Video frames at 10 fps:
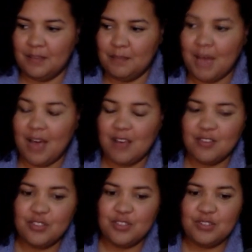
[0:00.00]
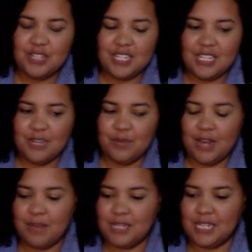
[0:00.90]
my uncle used to sing when
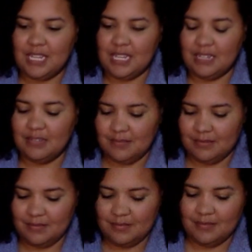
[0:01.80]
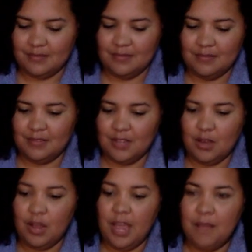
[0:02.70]
I was a kid.
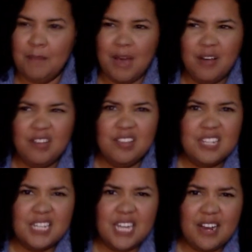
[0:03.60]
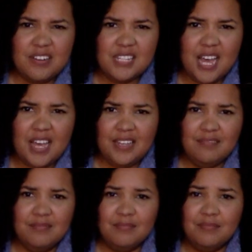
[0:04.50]
Okay, my uncle is an air sign.
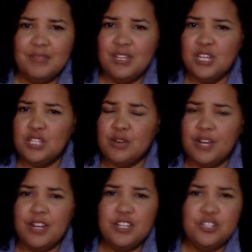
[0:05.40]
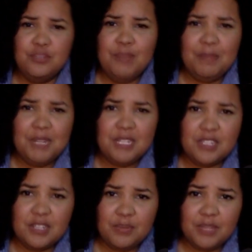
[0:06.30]
So Aries, you may be
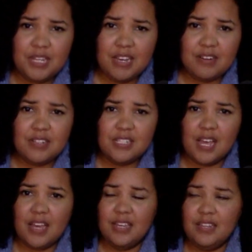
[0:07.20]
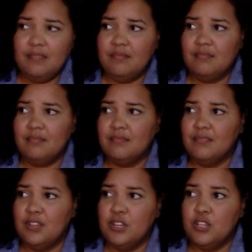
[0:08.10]
dealing with an air sign.
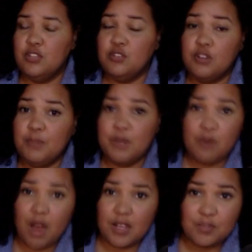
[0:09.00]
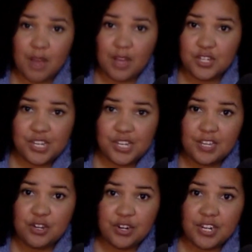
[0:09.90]
You could be cross-watching
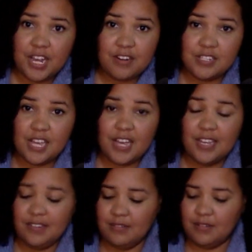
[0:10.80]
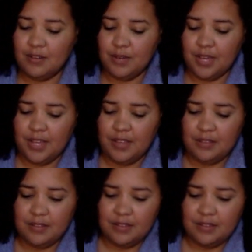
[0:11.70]
and you're an air sign, okay?